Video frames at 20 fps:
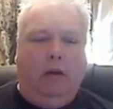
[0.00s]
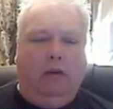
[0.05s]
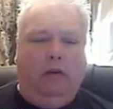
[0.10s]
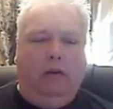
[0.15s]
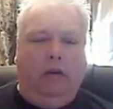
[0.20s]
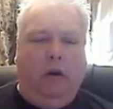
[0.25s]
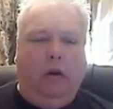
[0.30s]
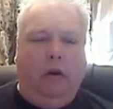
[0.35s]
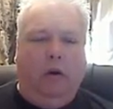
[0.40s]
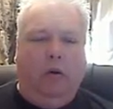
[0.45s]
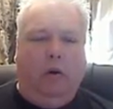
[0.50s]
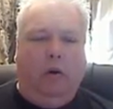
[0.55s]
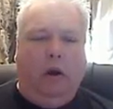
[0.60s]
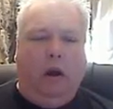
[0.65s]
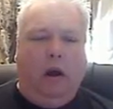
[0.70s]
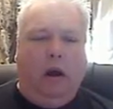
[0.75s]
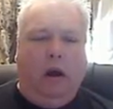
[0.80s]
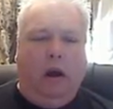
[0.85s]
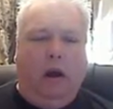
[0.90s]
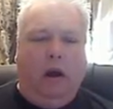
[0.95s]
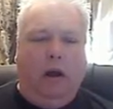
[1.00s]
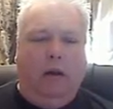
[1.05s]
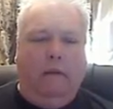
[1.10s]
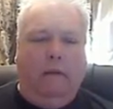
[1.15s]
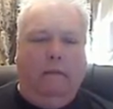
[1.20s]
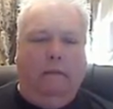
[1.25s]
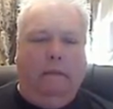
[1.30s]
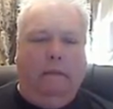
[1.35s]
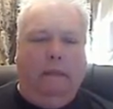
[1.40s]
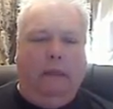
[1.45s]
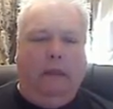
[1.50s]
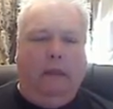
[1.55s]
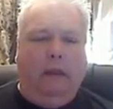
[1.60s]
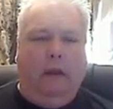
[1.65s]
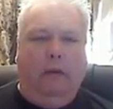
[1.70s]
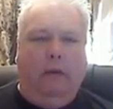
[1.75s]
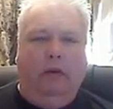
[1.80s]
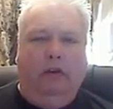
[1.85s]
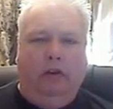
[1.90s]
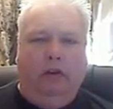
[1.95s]
And so
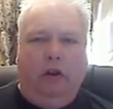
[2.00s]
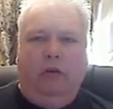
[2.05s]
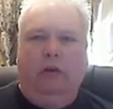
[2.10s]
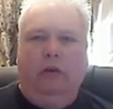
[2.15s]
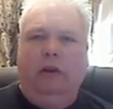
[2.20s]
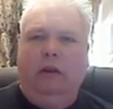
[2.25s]
it was